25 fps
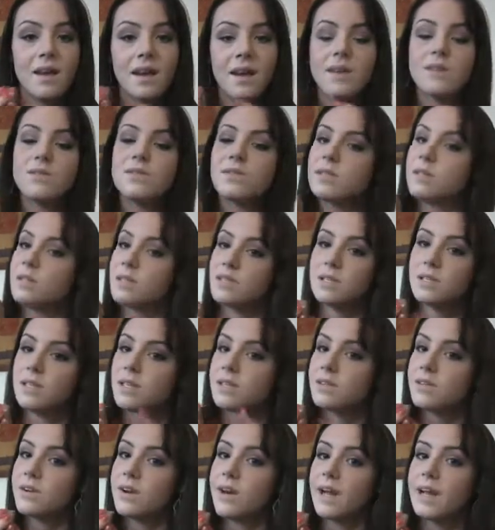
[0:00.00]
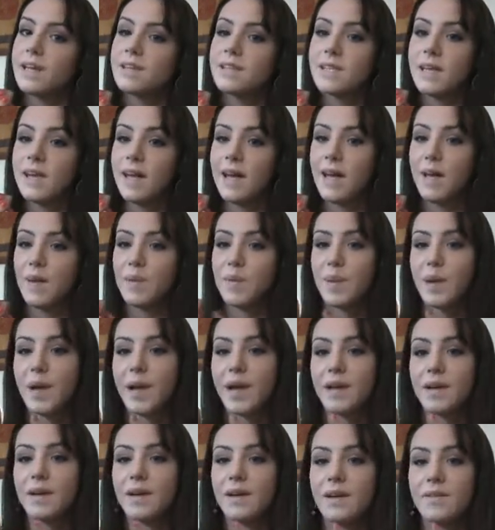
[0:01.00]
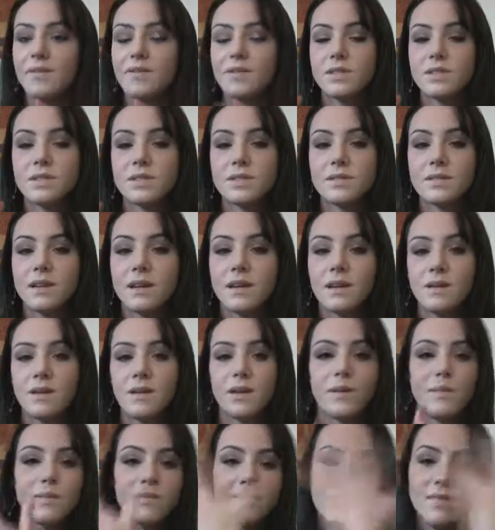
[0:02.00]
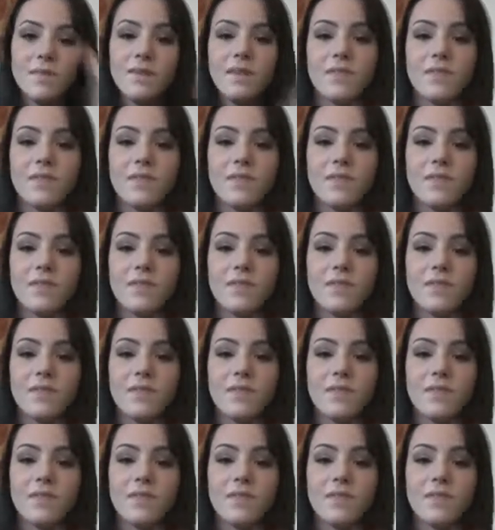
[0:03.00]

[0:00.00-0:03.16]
I used it just yesterday and today, but I don't know,